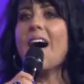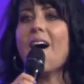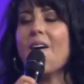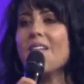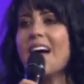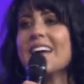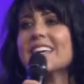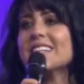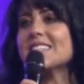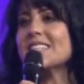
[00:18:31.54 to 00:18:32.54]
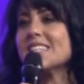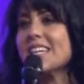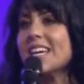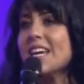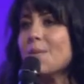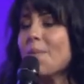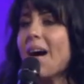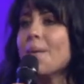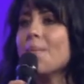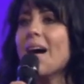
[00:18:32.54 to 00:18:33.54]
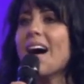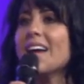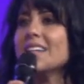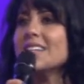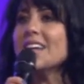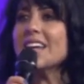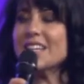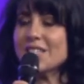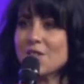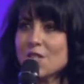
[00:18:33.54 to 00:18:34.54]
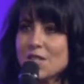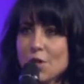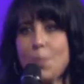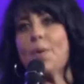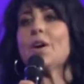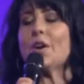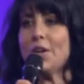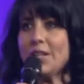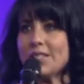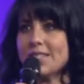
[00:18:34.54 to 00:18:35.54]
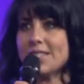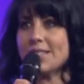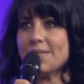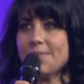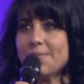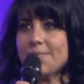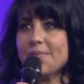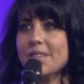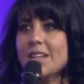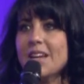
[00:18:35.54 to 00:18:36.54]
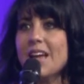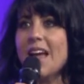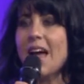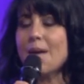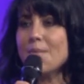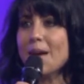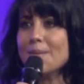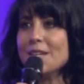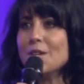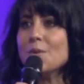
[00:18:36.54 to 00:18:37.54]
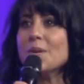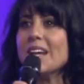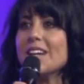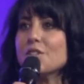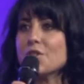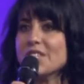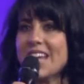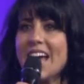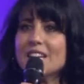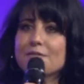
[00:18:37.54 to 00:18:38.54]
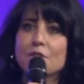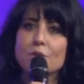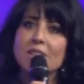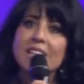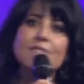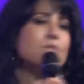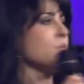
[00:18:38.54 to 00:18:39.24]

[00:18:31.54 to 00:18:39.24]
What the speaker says: all I can see in my mind is Supergirls. And maybe you would understand if you lived